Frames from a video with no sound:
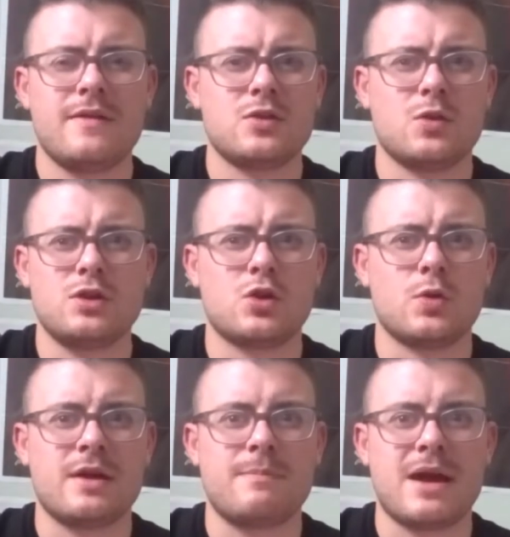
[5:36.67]
you know, you can
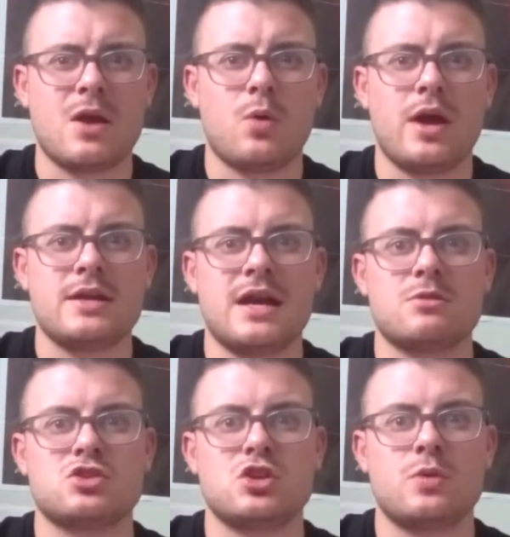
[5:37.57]
only admire what Eddie
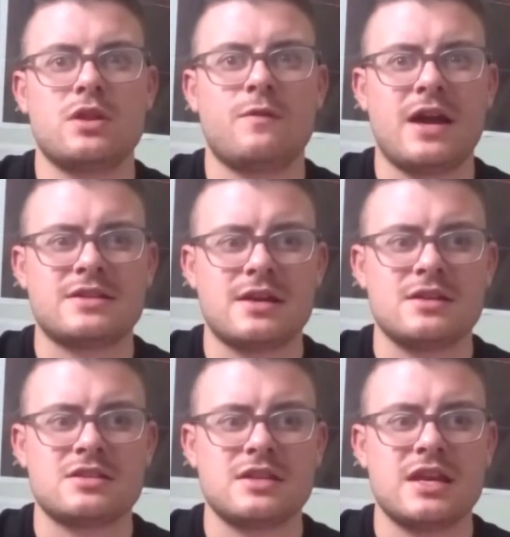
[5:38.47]
Howe's doing at the
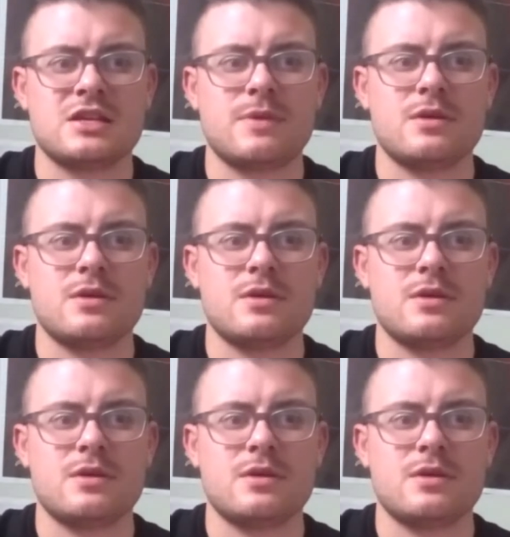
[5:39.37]
Vitality Stadium.